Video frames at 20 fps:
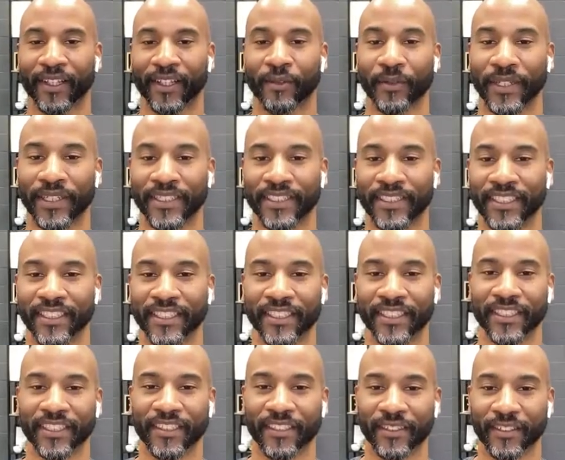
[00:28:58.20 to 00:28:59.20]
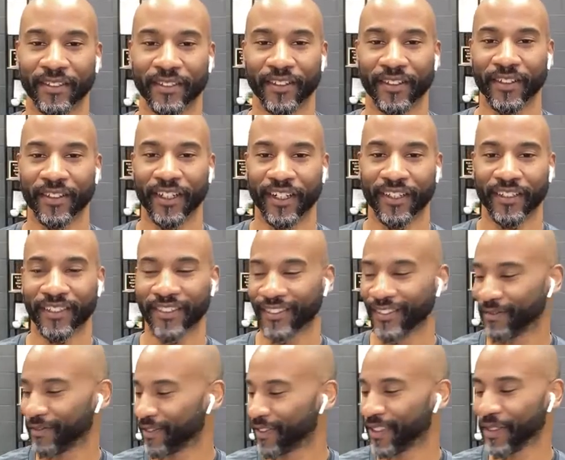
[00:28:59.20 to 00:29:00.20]
Green tea,
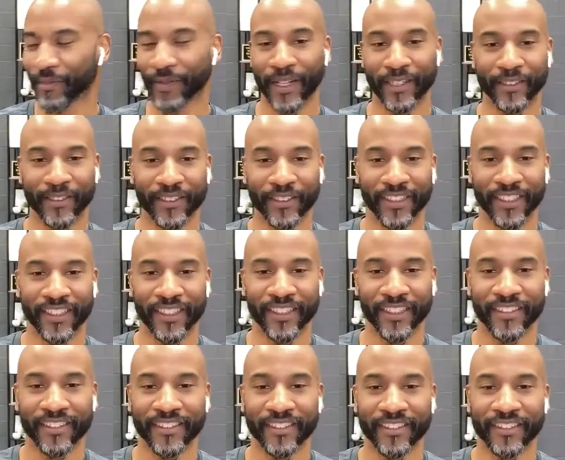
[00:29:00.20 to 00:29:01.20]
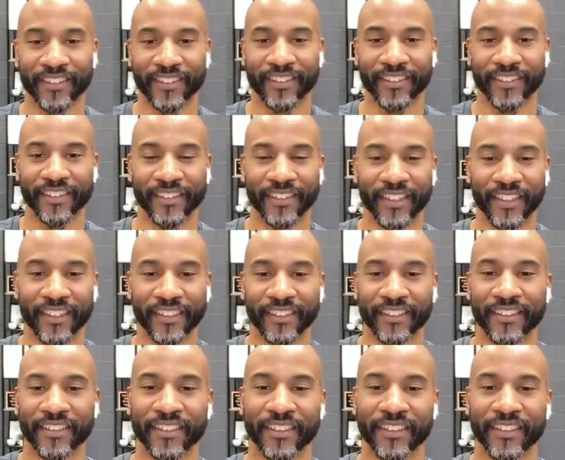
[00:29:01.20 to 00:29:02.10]
St. Patrick's Day. Get that?